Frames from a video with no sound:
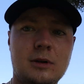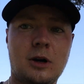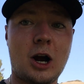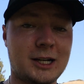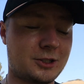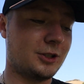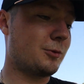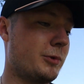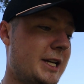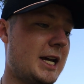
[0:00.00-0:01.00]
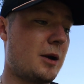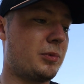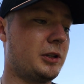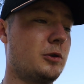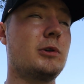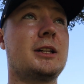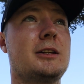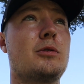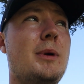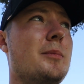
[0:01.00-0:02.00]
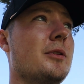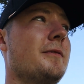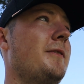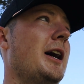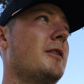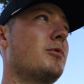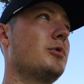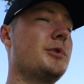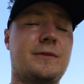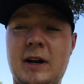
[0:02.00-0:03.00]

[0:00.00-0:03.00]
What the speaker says: All right, so let's recap really quickly. Remember the 5 rules,